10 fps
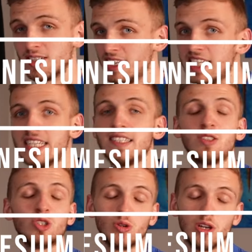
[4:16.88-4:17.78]
to lead
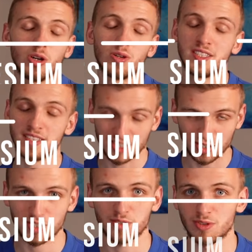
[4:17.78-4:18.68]
to lower
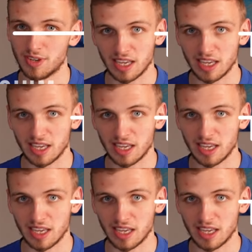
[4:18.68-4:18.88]
testosterone